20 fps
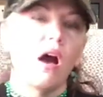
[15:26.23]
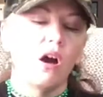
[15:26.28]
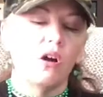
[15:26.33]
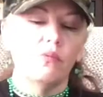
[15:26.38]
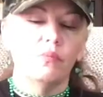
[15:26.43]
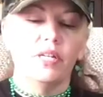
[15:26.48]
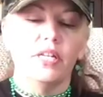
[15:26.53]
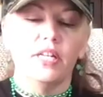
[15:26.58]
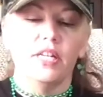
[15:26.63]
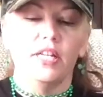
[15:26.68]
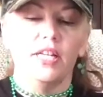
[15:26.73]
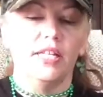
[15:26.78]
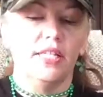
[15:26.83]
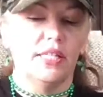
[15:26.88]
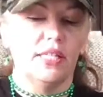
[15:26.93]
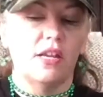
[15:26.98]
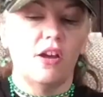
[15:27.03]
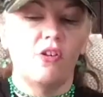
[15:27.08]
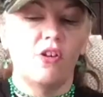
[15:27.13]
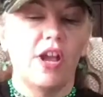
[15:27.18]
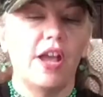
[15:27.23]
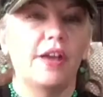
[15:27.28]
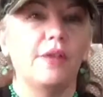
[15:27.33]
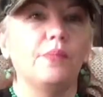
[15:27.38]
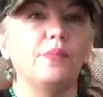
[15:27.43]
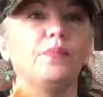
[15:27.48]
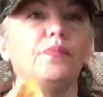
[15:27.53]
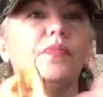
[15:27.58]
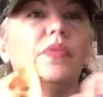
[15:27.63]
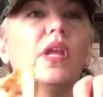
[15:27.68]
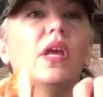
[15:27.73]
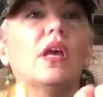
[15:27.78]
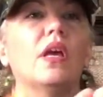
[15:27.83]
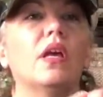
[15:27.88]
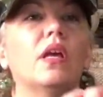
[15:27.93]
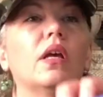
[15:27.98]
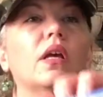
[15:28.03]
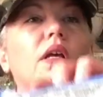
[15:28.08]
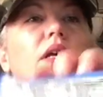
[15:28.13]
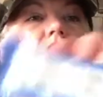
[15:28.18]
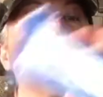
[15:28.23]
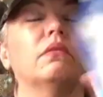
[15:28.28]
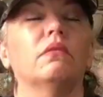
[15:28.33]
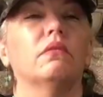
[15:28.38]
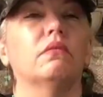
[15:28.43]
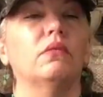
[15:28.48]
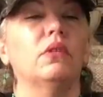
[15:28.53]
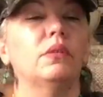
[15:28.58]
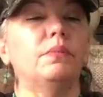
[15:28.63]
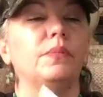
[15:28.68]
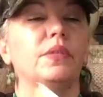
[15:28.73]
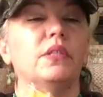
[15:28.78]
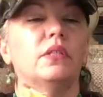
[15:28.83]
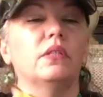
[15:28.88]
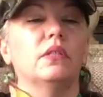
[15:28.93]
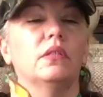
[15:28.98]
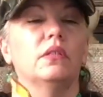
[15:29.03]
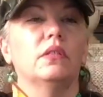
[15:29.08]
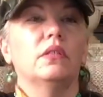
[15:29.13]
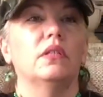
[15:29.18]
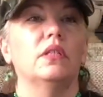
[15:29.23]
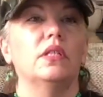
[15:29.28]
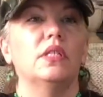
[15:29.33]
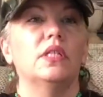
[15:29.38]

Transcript: Oh my goodness. Okay. Oops.